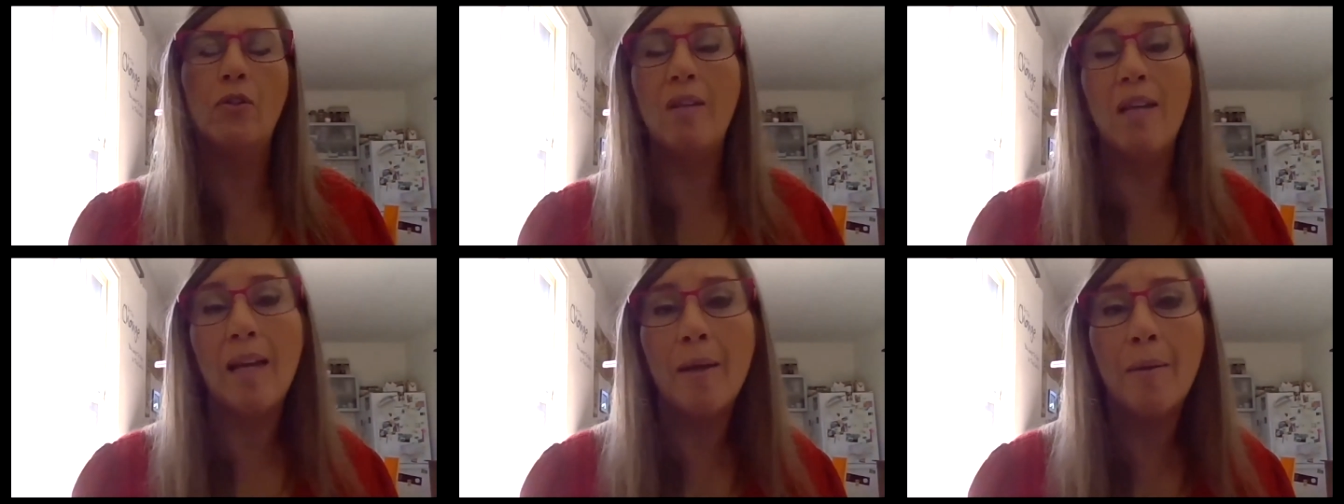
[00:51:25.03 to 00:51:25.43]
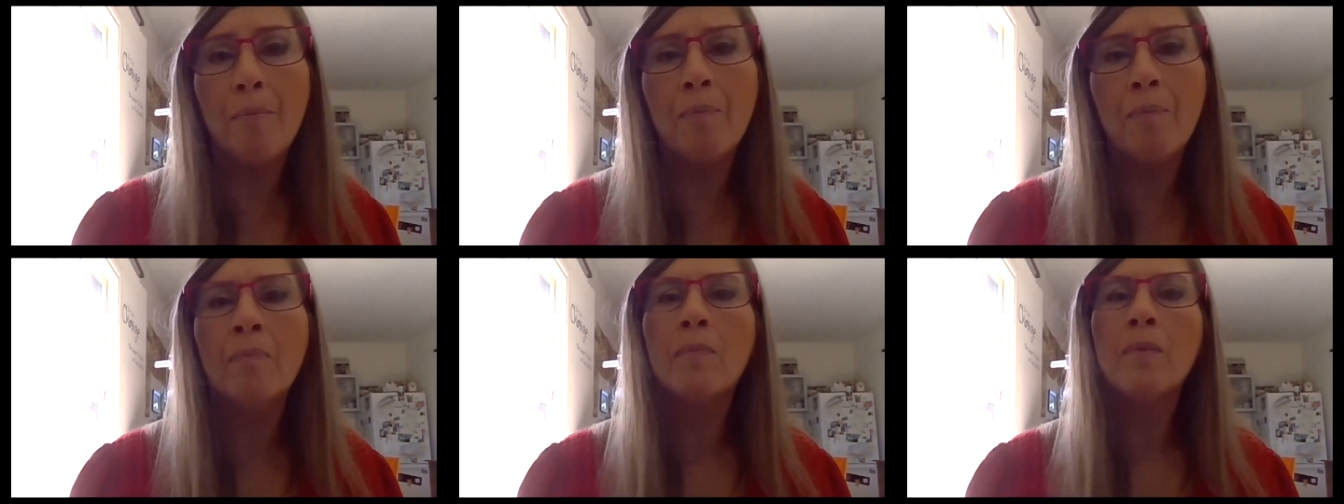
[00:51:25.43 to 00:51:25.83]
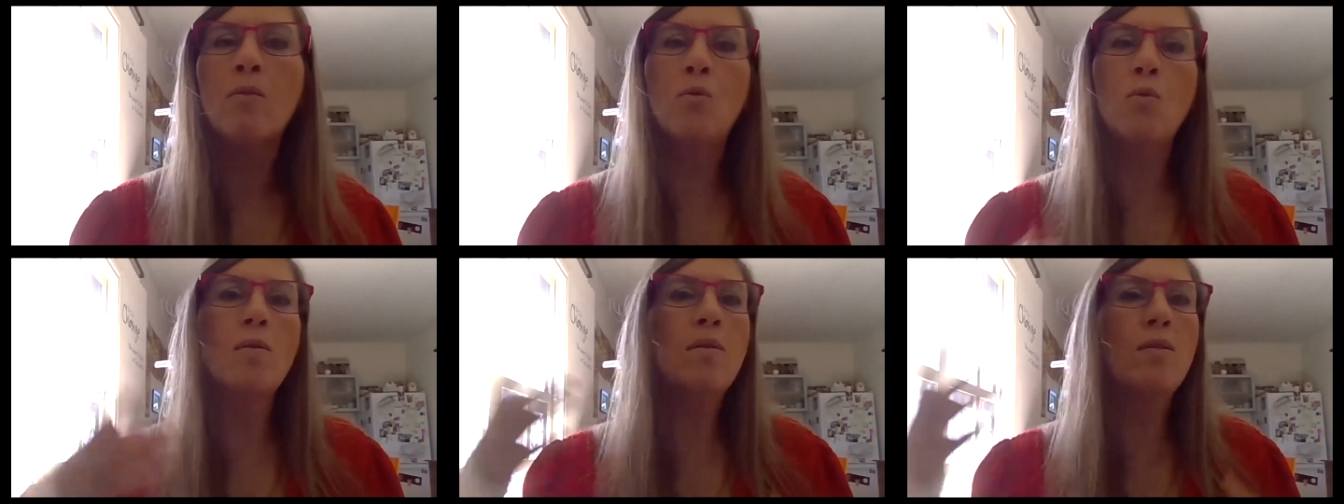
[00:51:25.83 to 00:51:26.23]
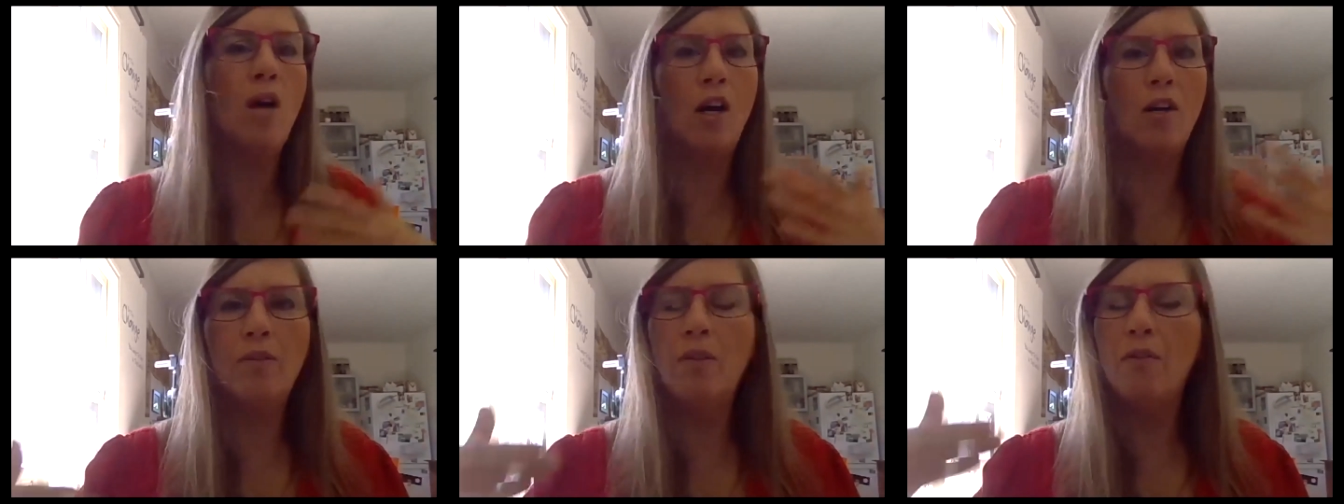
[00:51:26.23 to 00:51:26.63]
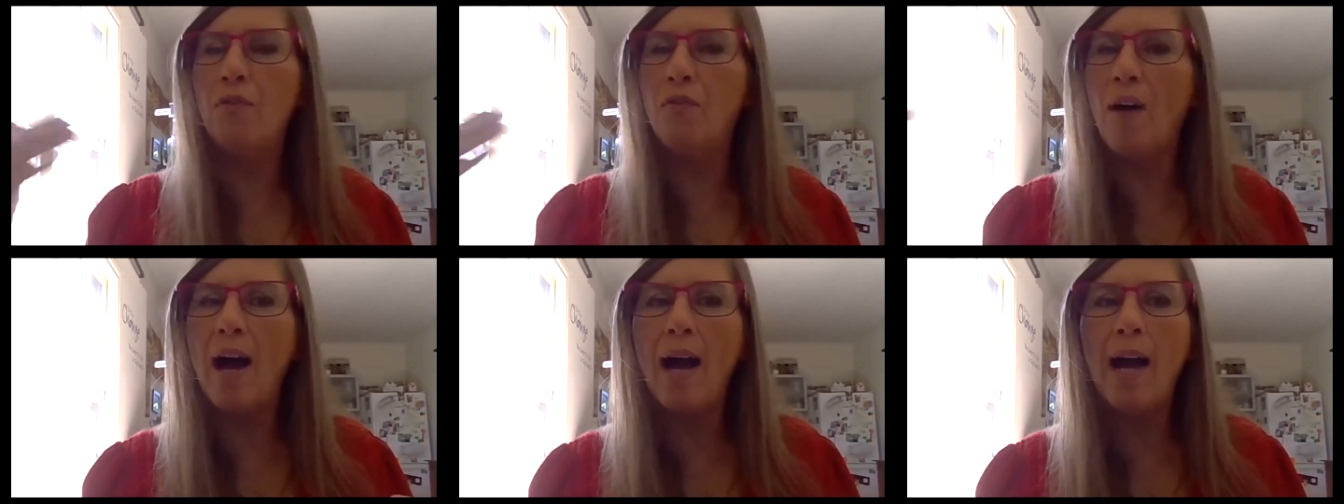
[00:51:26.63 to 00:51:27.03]
team to start the
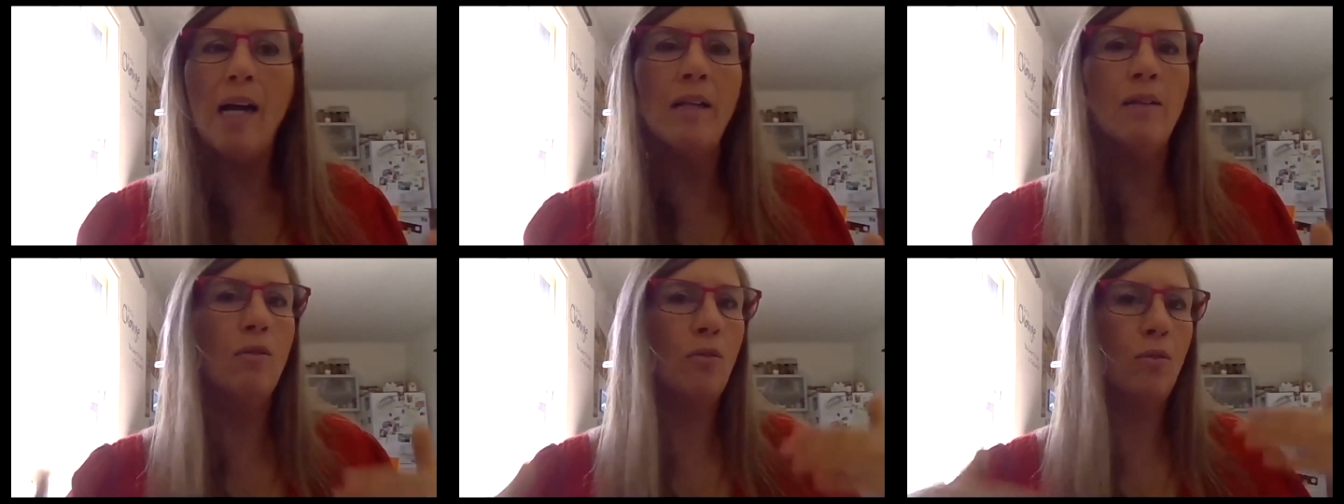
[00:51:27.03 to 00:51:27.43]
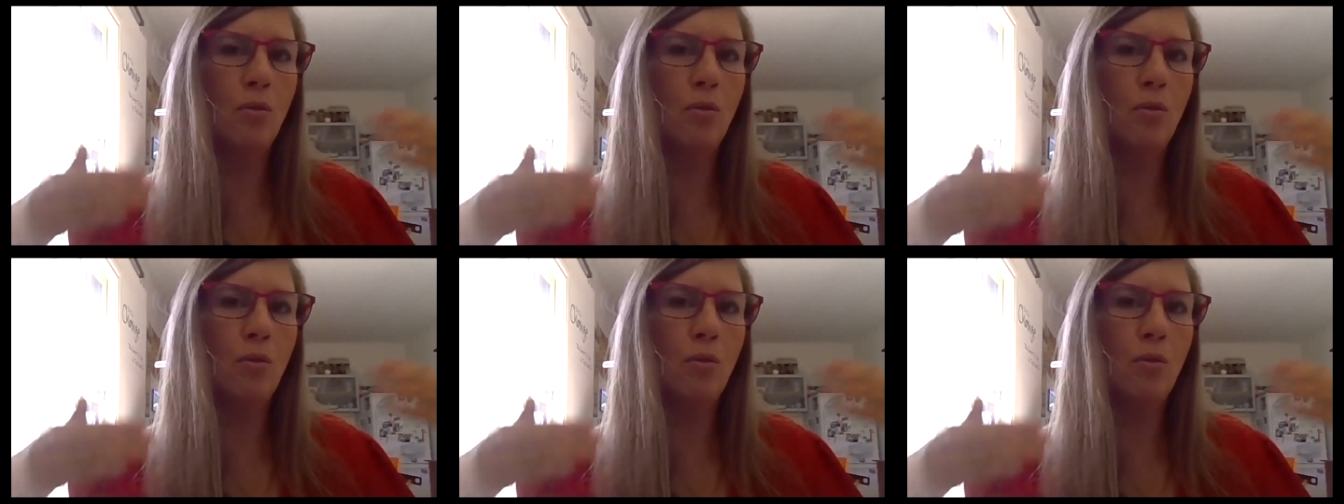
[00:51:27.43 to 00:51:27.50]
fight,